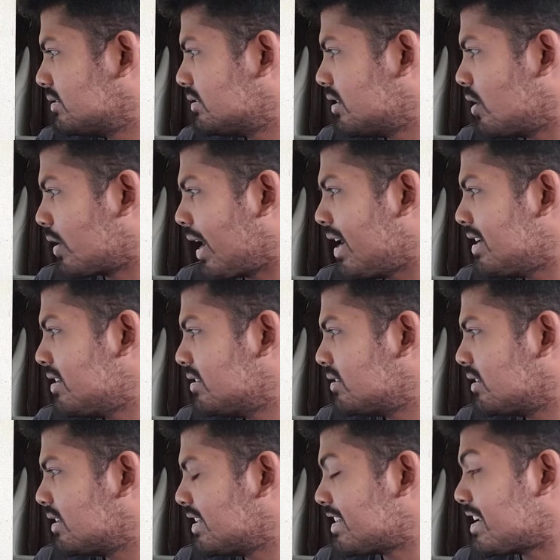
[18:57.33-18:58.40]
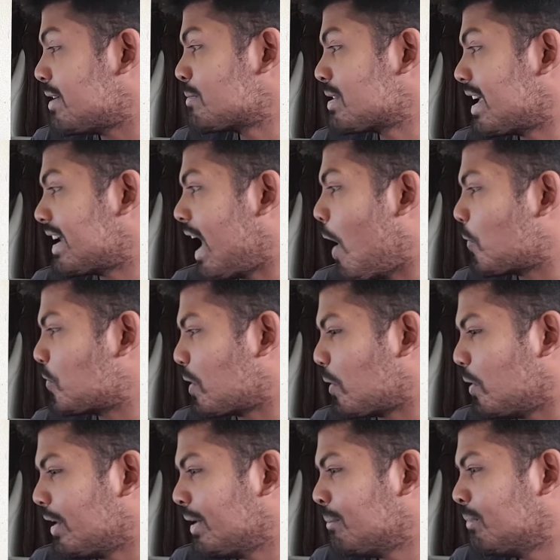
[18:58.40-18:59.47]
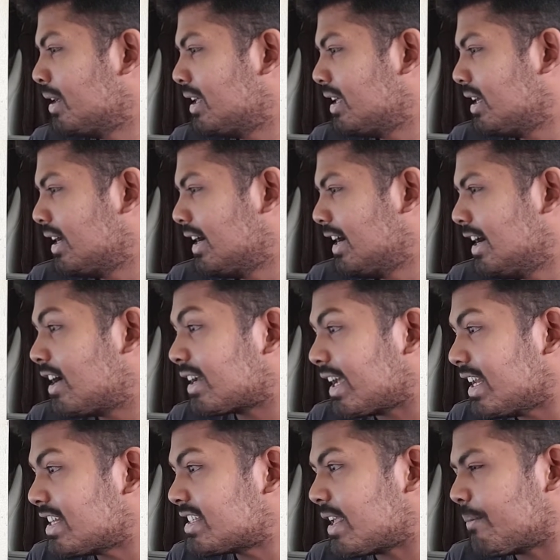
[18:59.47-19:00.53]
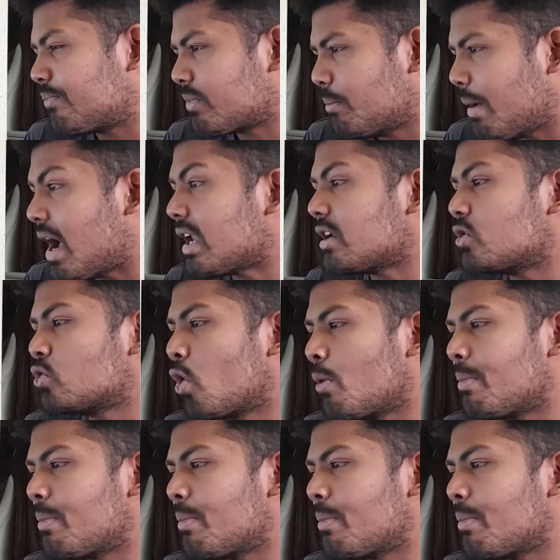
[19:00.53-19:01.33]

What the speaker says: Okay, it seems like Gautha got him. Okay, let's see. Ban, no